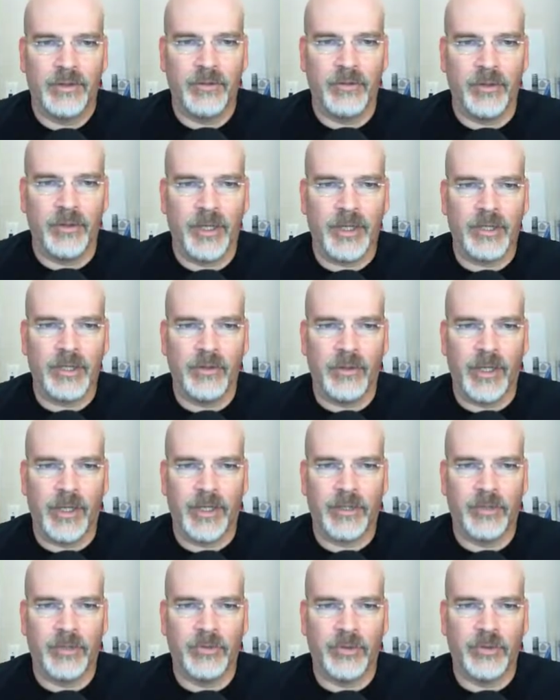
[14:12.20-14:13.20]
Rocky
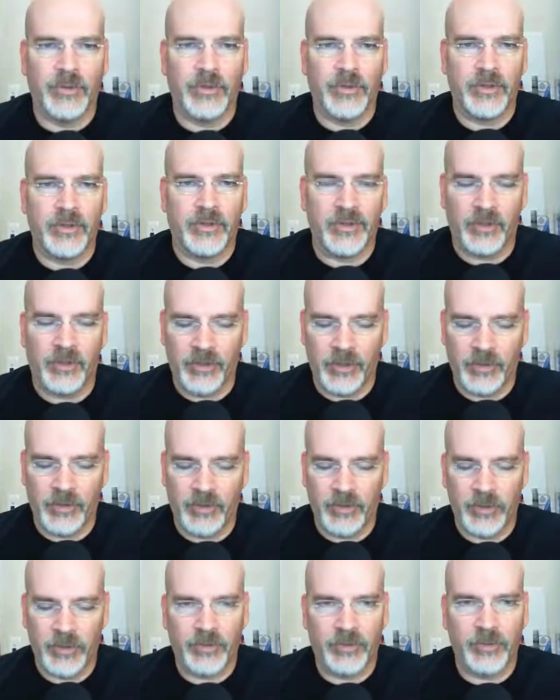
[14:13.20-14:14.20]
Locker with CSLA
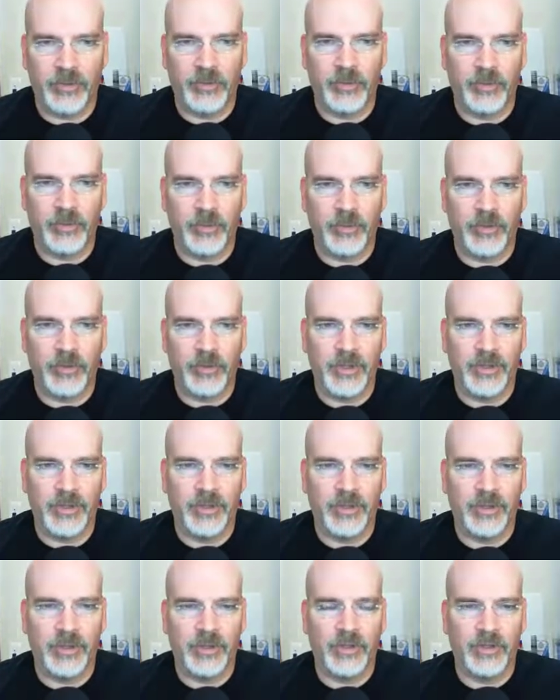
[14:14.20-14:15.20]
would be so
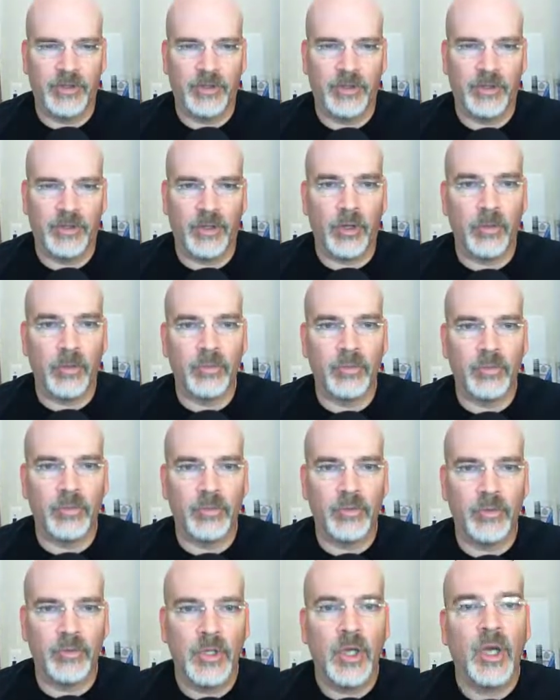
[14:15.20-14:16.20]
disappointed. Oh,
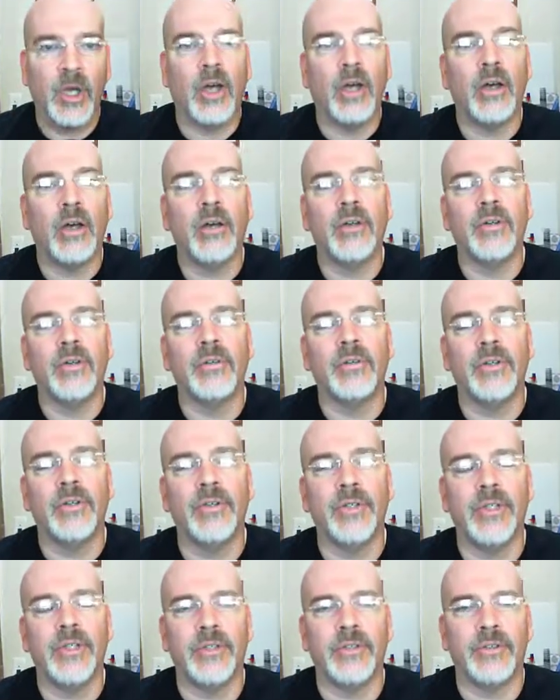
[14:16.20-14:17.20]
no,
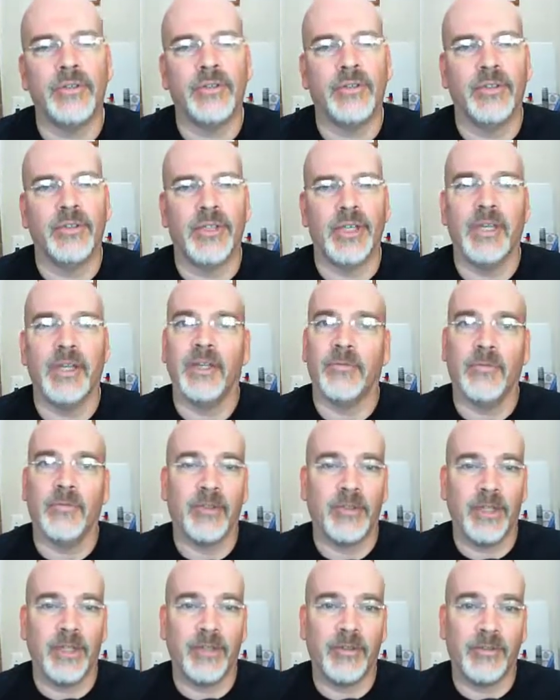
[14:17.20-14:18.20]
it is. Okay.
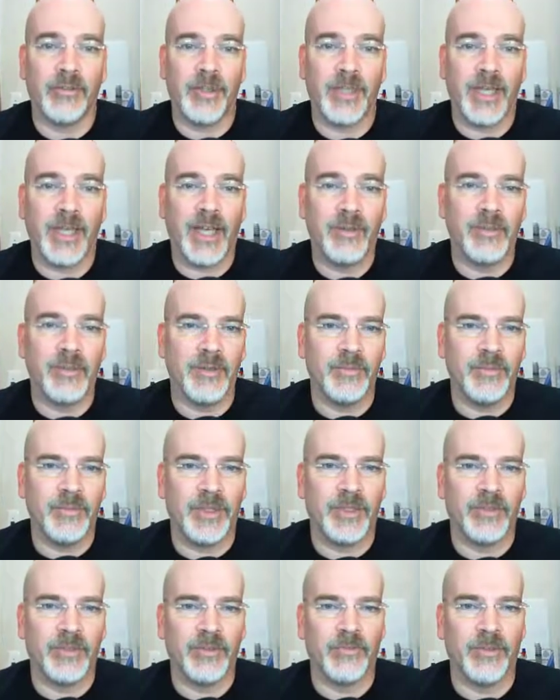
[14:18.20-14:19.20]
Well, now he'd be happy
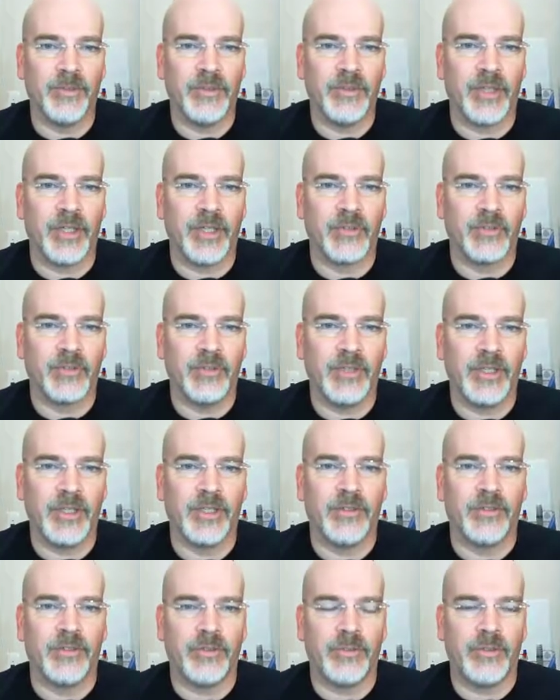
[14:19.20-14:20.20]
because it was actually,
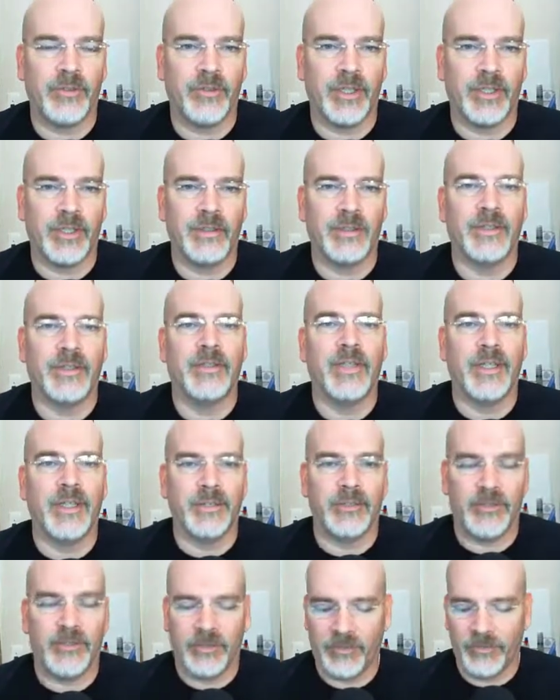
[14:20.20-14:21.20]
as soon as I hit, then
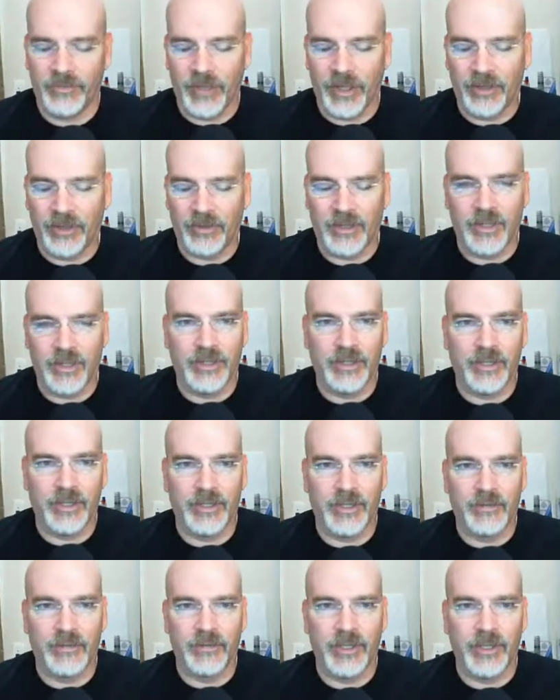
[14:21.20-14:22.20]
it's validating
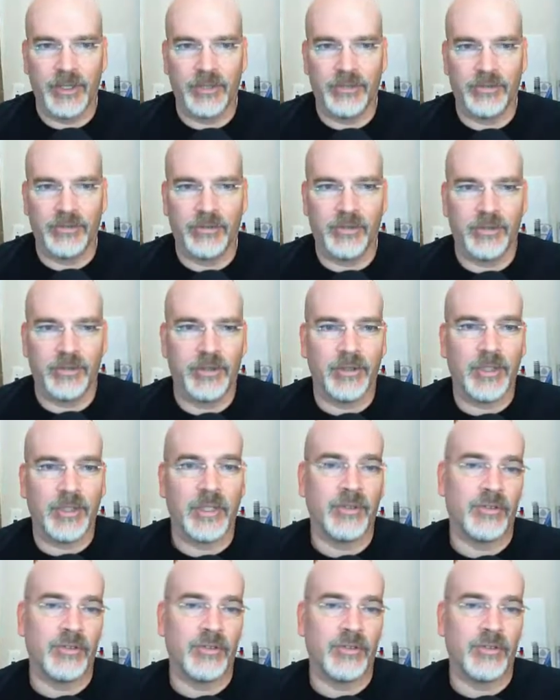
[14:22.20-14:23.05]
on every keystroke. Okay.